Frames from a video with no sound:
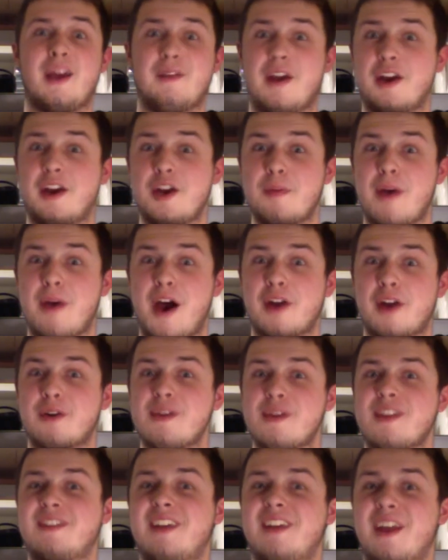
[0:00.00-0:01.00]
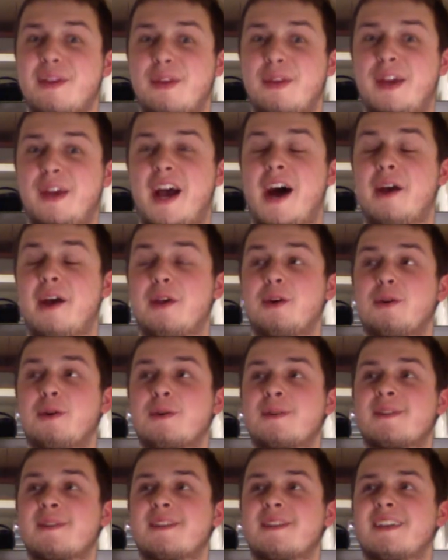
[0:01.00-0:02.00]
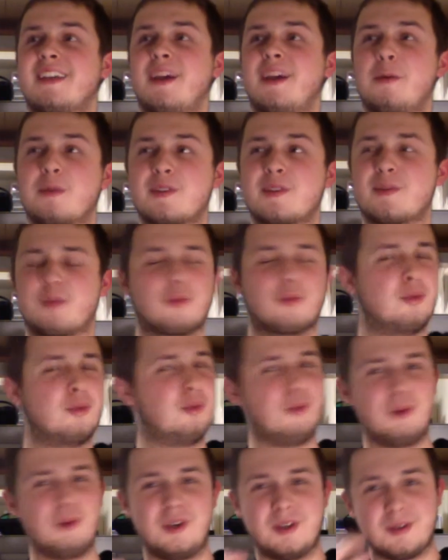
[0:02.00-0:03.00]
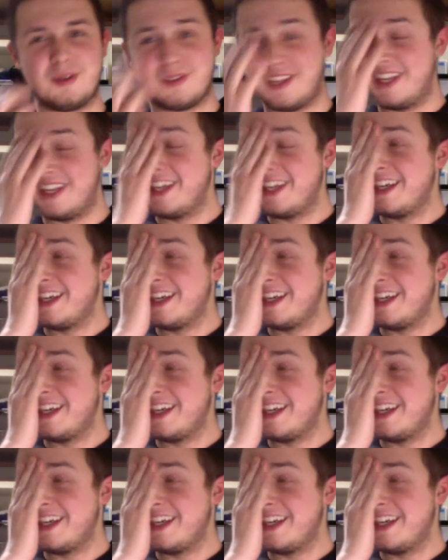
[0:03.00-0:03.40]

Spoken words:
Harry Potter and the Deathly Hallows. It was real.